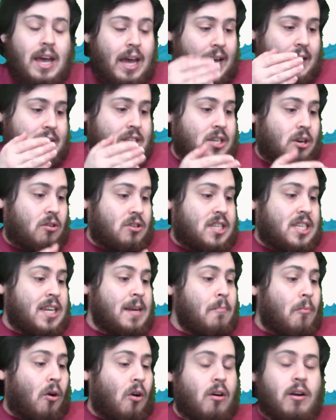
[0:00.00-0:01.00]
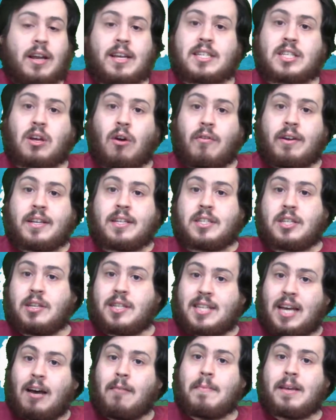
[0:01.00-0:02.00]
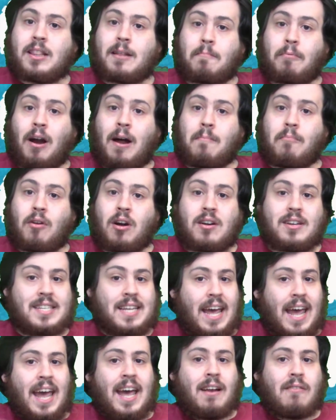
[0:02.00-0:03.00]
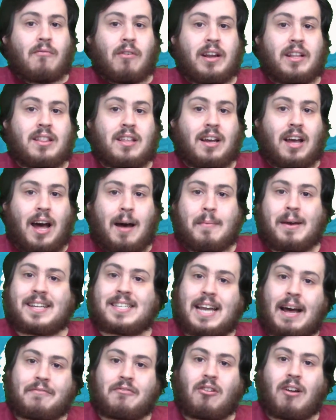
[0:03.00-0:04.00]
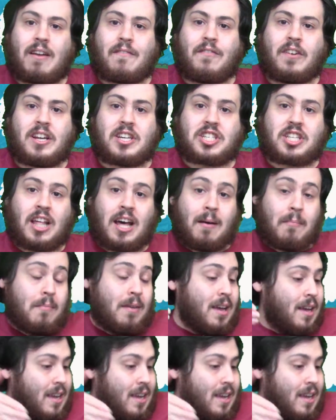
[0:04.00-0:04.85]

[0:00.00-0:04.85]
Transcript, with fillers: And Sir Seymour is going to tell me the prompt words and read the comics after I finish them.